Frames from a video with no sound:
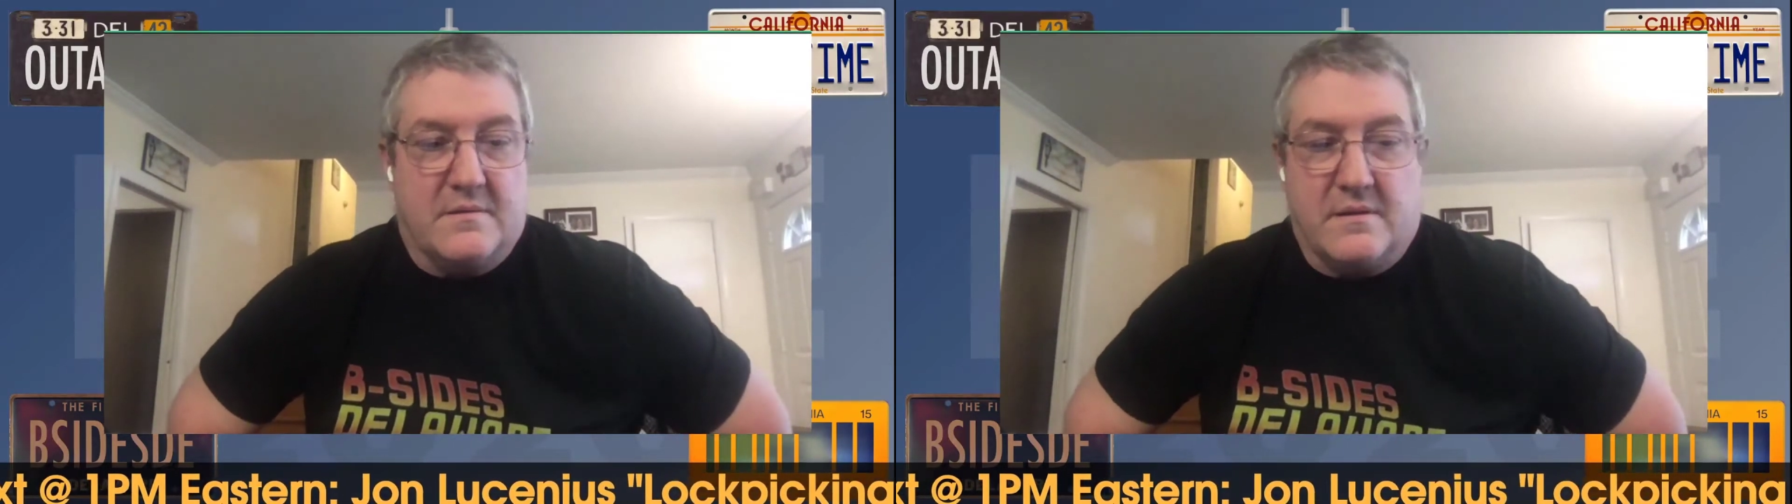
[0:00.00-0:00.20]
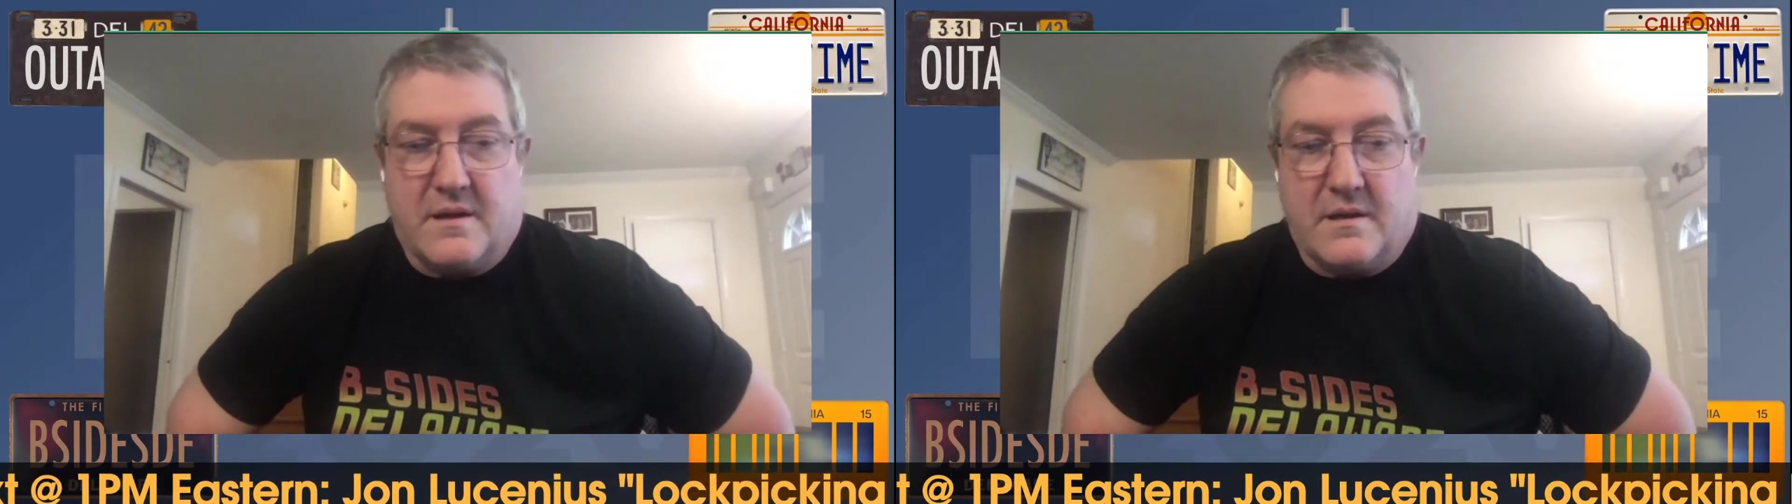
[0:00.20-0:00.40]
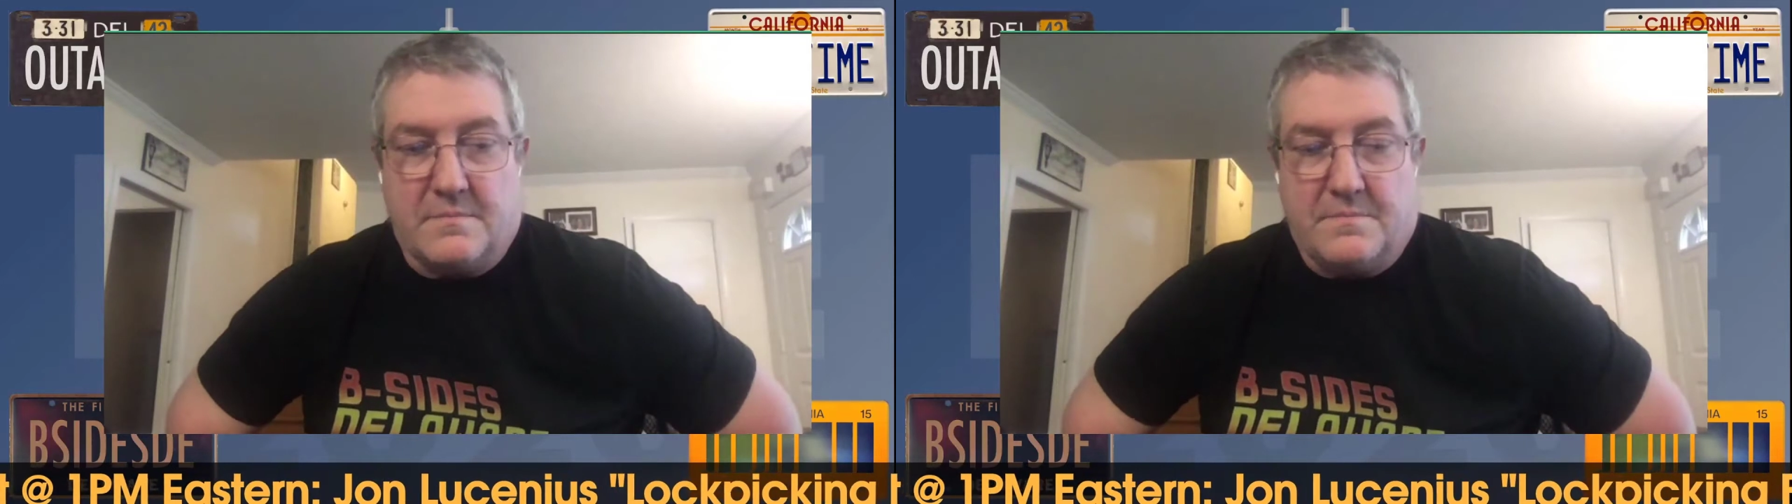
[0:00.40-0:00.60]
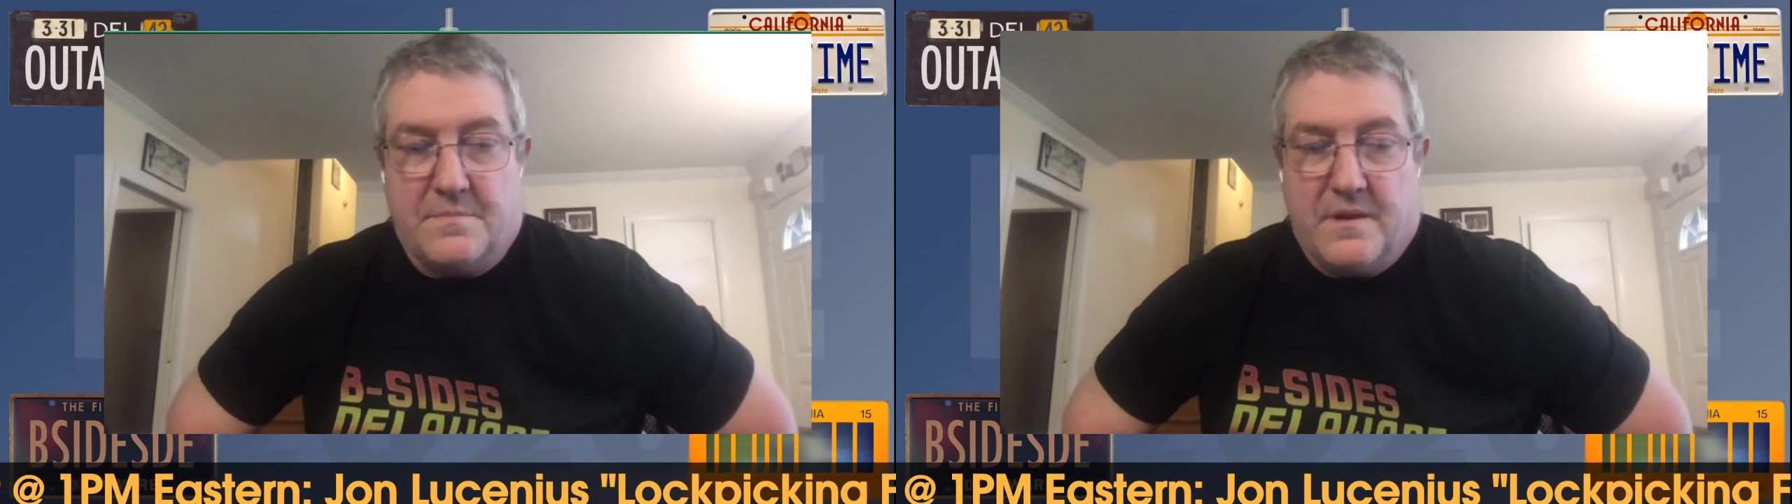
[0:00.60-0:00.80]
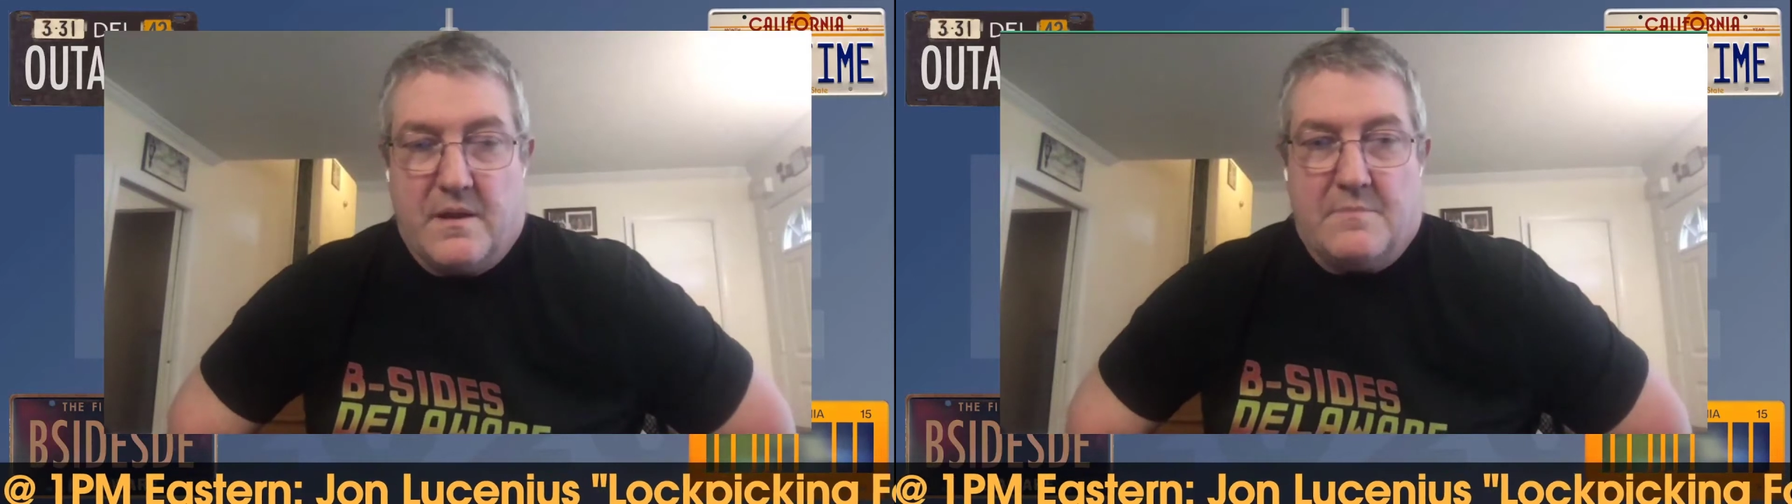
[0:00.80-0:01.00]
The
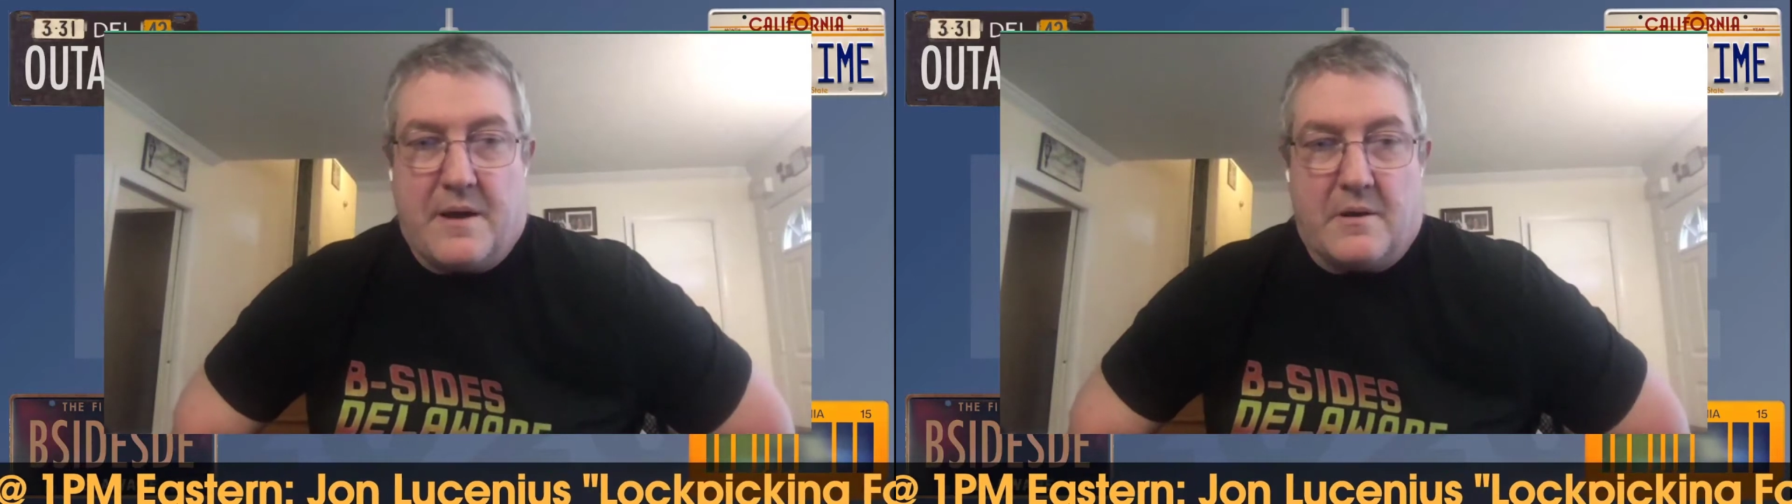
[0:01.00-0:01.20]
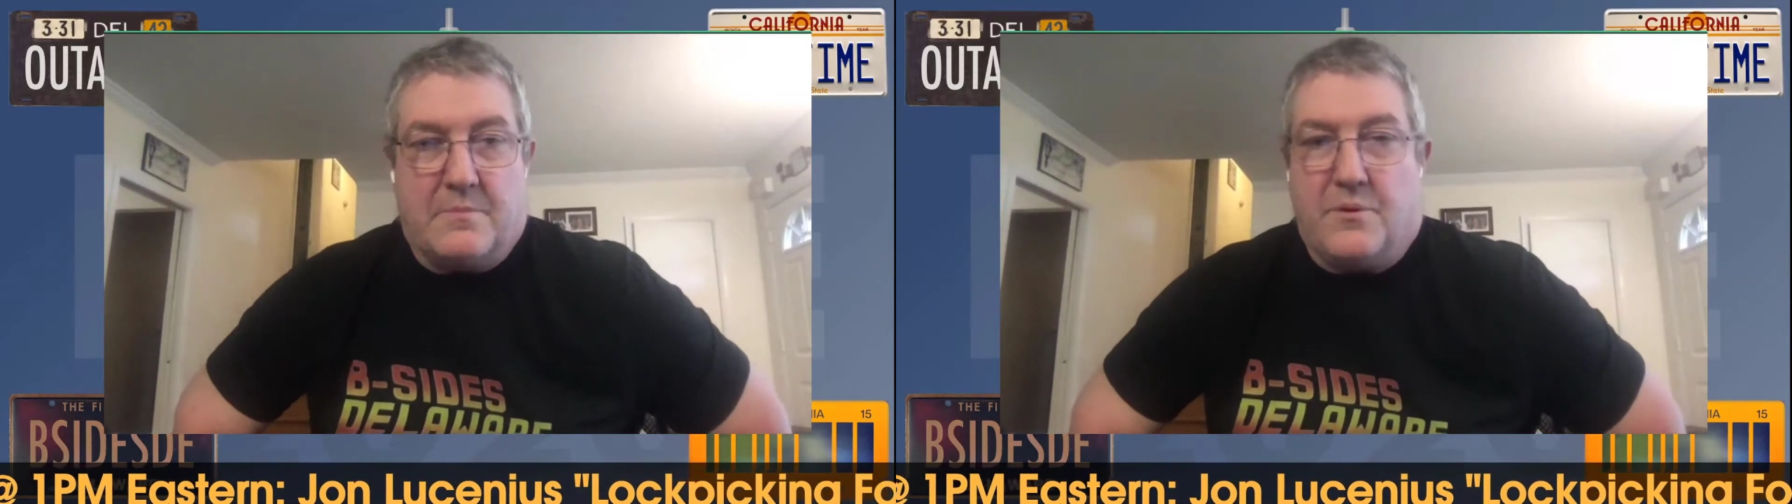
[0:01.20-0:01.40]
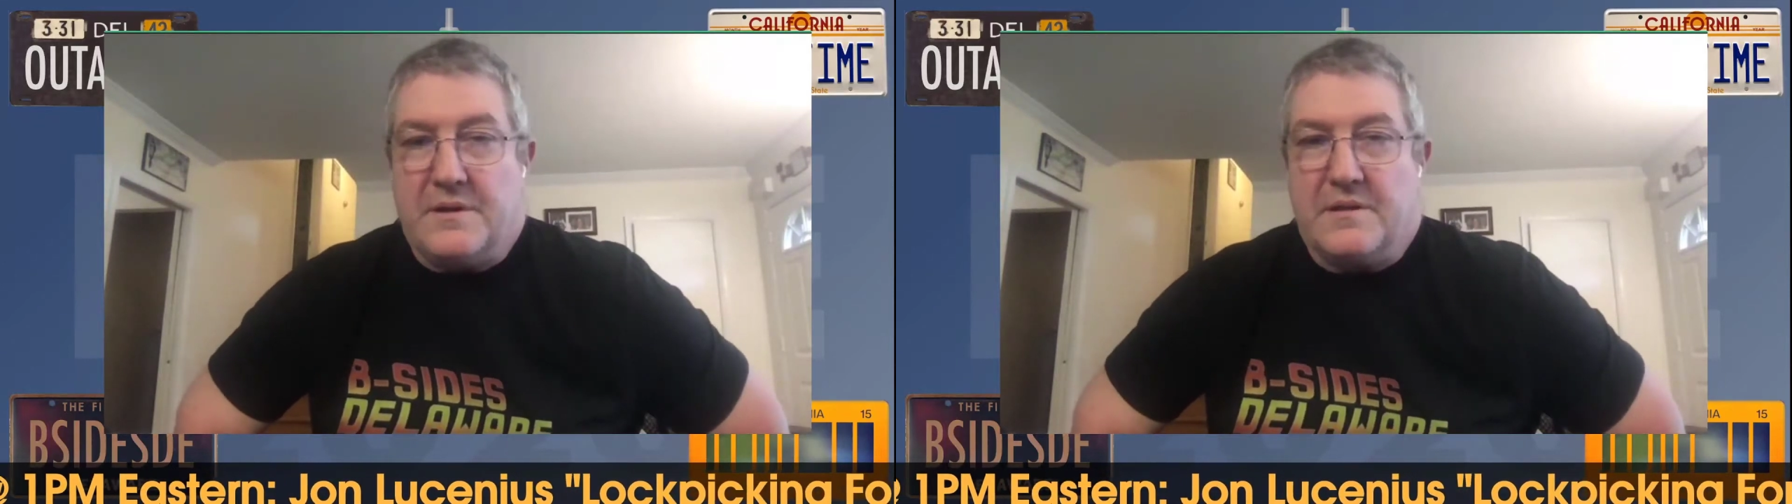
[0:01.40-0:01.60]
PowerPoint and